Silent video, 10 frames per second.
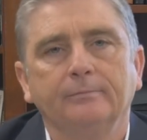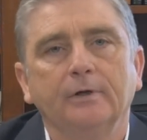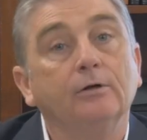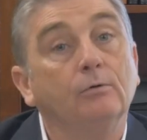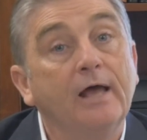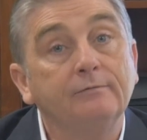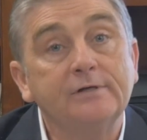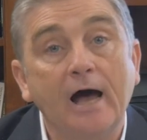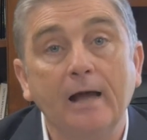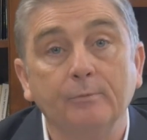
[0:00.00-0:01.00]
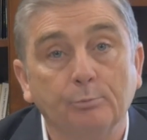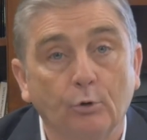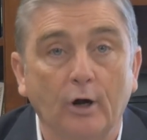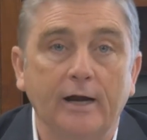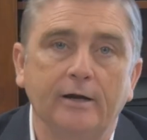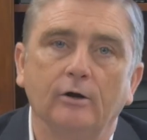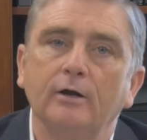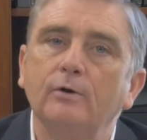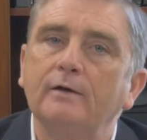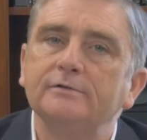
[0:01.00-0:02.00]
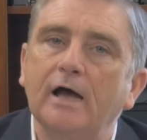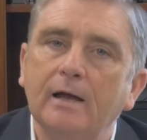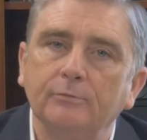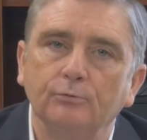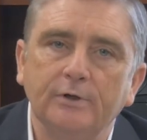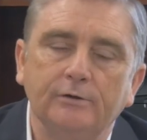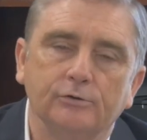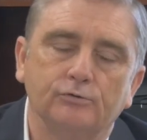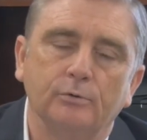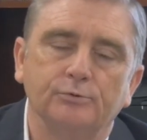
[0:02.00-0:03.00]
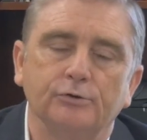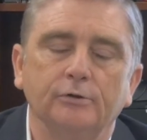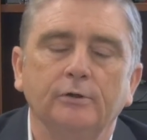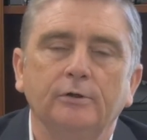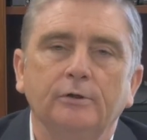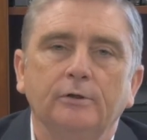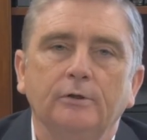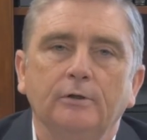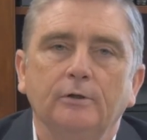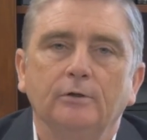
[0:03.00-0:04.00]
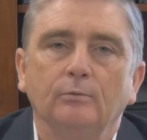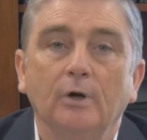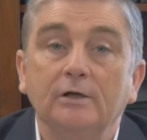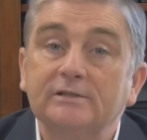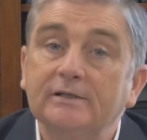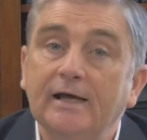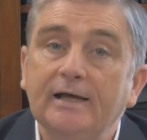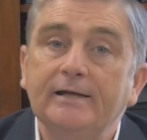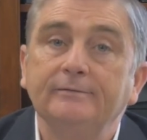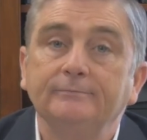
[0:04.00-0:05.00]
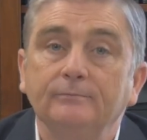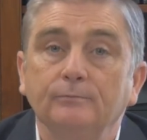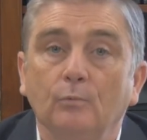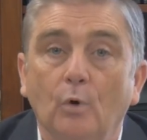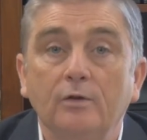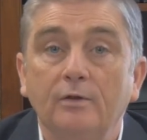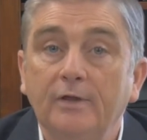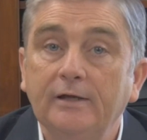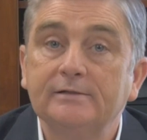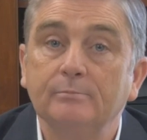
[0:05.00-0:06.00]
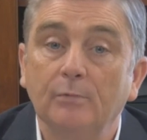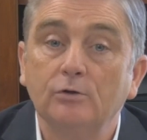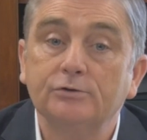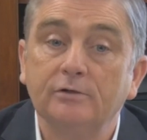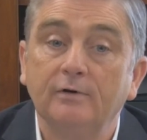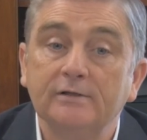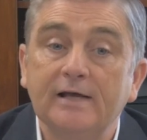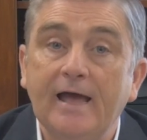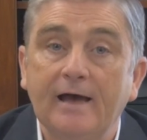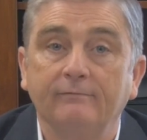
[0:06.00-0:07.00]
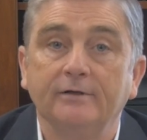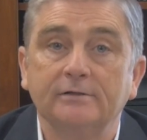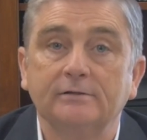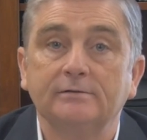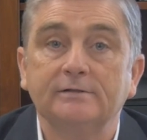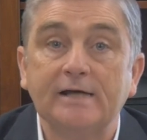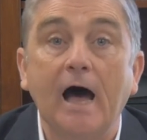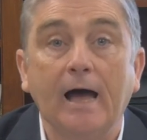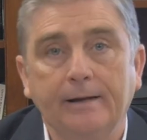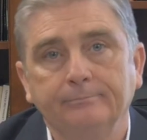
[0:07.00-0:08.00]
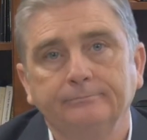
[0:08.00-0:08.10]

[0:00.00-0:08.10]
I don't have time to pray, or I don't have time to read the Scripture. Well, today, one of the things that most of us have is time.